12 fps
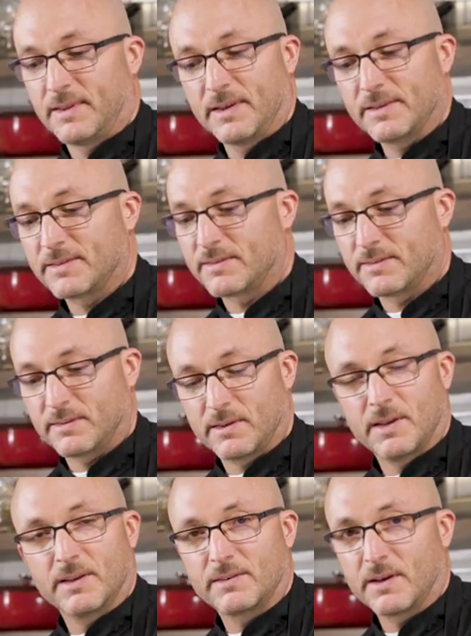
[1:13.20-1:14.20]
This
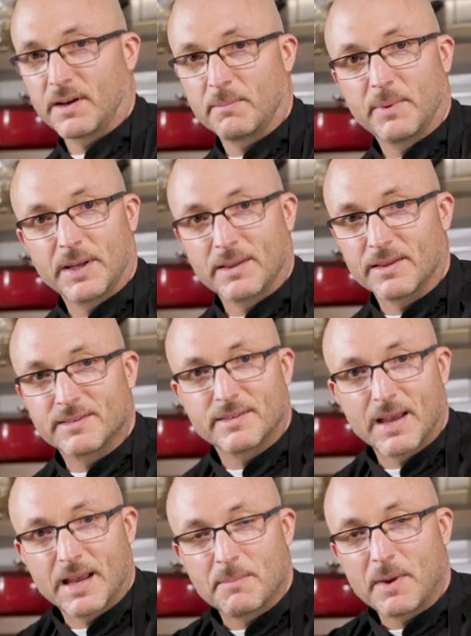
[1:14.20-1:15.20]
is gonna be the
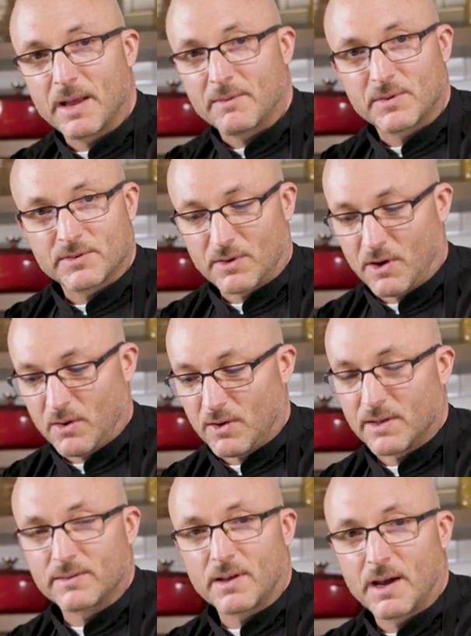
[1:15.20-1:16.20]
same end
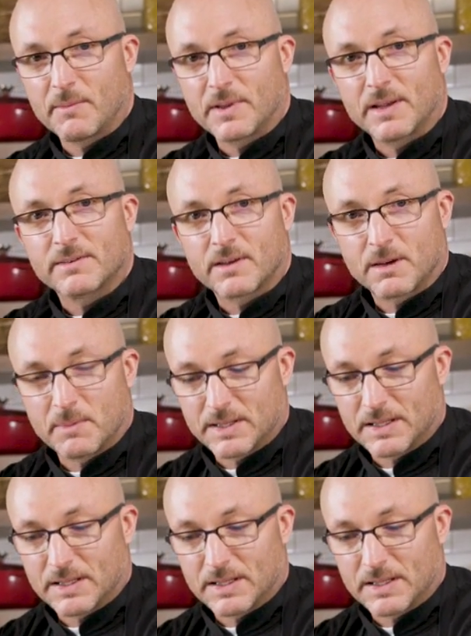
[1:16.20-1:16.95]
result. Everything is gonna be